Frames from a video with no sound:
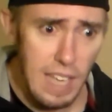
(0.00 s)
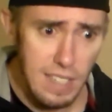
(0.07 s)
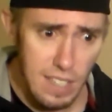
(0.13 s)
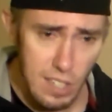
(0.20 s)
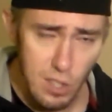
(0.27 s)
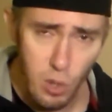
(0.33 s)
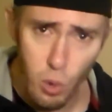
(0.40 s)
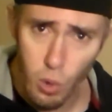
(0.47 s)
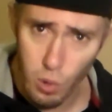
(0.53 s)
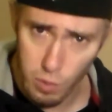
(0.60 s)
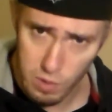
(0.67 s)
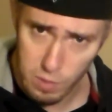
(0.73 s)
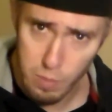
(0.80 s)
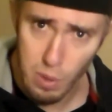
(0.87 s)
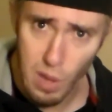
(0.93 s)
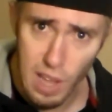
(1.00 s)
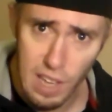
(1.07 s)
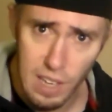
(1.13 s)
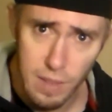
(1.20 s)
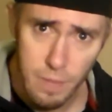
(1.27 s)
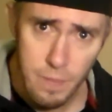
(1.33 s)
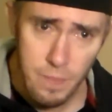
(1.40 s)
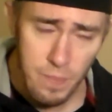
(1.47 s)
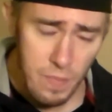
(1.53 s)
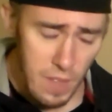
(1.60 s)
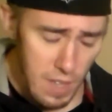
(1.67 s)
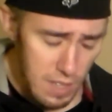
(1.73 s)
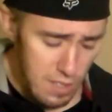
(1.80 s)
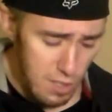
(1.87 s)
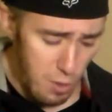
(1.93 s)
each chord was playing.
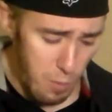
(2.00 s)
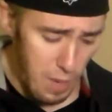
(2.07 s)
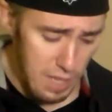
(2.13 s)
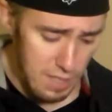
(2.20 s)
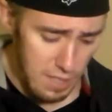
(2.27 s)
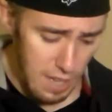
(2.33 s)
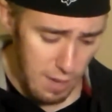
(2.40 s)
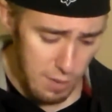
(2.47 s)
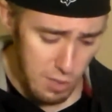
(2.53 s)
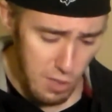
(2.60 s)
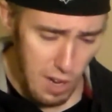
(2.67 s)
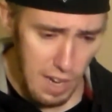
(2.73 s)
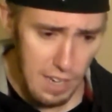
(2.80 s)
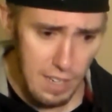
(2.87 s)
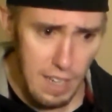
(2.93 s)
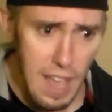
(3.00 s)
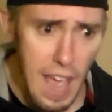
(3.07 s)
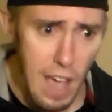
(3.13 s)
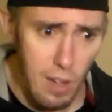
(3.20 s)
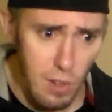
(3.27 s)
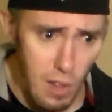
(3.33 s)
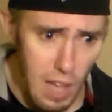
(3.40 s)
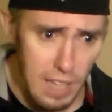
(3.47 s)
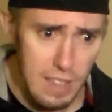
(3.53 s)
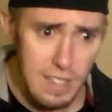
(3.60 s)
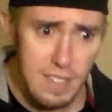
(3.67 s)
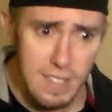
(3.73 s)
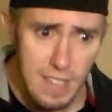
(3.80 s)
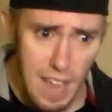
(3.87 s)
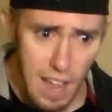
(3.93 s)
So basically I was trying to outline the
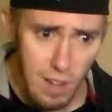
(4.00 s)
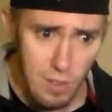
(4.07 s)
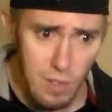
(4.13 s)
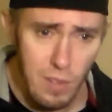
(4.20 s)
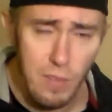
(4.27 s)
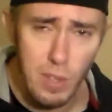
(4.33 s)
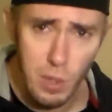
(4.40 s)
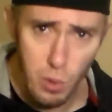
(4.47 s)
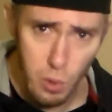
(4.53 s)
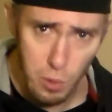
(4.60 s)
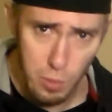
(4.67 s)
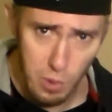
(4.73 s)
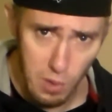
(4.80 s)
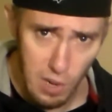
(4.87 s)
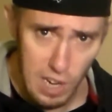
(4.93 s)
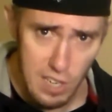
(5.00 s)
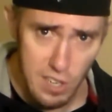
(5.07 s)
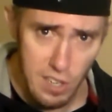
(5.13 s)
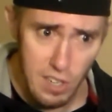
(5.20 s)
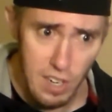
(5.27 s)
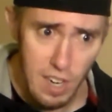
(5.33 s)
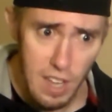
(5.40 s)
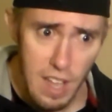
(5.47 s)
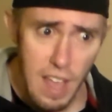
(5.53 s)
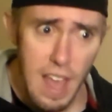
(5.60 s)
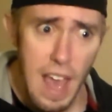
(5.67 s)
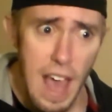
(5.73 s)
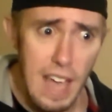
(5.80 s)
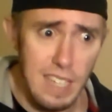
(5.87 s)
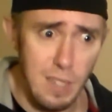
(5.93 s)
sound of the chord progression
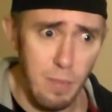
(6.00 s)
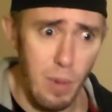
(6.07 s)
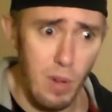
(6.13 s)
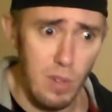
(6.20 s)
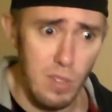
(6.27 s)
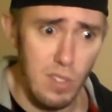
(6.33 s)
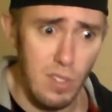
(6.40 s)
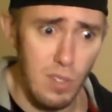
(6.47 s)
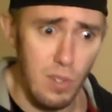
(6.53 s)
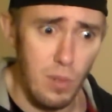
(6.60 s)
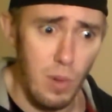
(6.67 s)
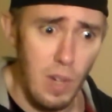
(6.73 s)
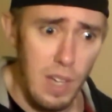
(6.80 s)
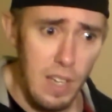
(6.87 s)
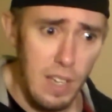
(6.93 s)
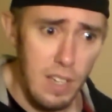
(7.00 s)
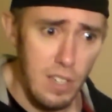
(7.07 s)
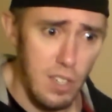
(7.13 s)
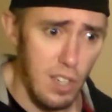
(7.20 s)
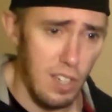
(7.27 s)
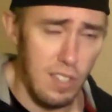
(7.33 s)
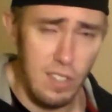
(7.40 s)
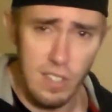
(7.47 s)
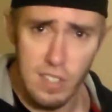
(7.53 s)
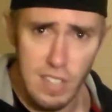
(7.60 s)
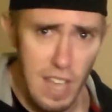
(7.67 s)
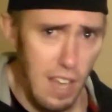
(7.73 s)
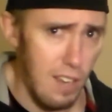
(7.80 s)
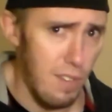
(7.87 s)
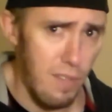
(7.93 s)
as opposed to just the
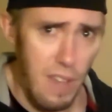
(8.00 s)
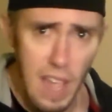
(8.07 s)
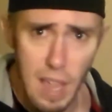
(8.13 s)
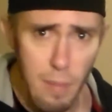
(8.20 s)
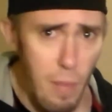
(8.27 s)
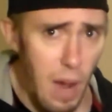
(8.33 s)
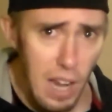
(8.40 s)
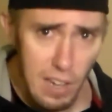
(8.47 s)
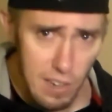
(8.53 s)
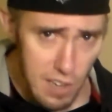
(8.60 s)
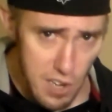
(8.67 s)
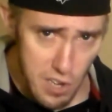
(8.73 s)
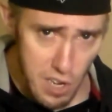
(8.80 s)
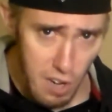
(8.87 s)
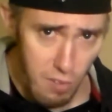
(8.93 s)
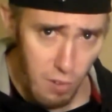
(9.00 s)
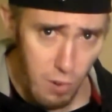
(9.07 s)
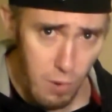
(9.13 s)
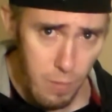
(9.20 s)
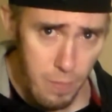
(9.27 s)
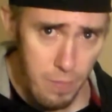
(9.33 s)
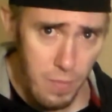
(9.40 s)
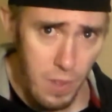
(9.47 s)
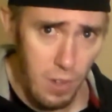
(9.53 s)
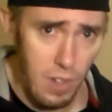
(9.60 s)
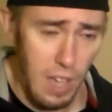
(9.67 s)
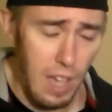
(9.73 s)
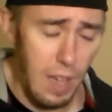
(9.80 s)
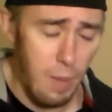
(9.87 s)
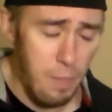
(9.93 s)
sound of A minor in general.
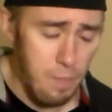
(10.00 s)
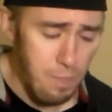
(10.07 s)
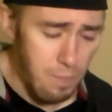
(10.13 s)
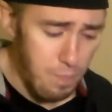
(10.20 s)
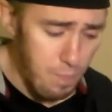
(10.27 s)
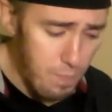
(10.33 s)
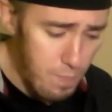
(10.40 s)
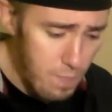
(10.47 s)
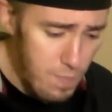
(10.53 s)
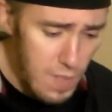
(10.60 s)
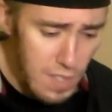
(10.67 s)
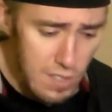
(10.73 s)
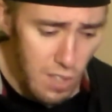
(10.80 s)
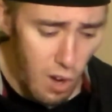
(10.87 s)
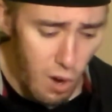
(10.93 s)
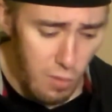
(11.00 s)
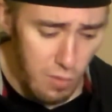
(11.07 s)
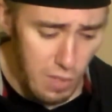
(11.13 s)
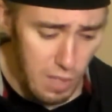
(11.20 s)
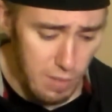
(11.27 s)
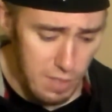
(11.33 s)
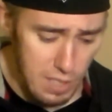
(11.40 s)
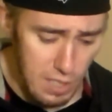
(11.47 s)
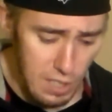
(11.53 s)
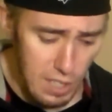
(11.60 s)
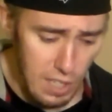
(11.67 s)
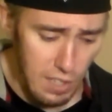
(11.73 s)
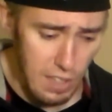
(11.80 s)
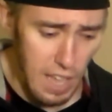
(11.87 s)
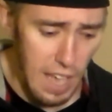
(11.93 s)
Okay? So hopefully it was
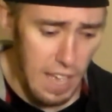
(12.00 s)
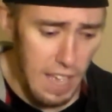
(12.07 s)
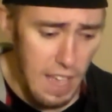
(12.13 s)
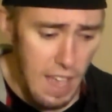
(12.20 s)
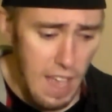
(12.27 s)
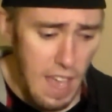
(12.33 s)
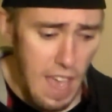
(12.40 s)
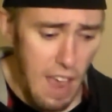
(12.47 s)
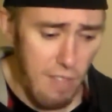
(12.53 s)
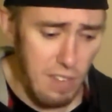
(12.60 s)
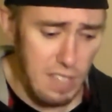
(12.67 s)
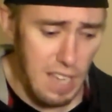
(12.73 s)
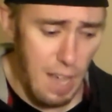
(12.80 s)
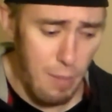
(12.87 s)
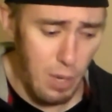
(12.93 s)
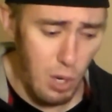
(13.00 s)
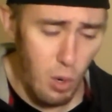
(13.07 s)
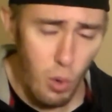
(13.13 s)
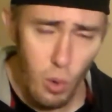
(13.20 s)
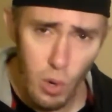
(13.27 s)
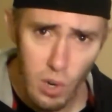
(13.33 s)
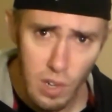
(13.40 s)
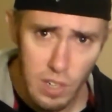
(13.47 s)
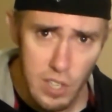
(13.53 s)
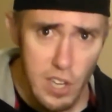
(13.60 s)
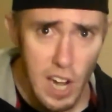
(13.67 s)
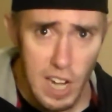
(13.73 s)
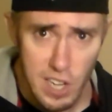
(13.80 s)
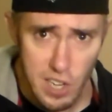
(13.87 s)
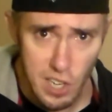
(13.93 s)
clear that every time a chord
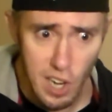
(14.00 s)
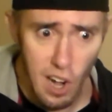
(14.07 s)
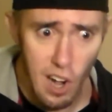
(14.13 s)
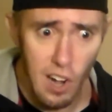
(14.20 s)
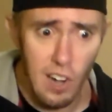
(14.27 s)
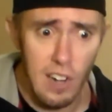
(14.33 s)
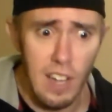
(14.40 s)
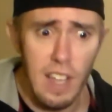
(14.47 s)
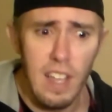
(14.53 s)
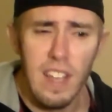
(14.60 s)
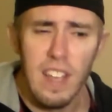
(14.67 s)
change occurred,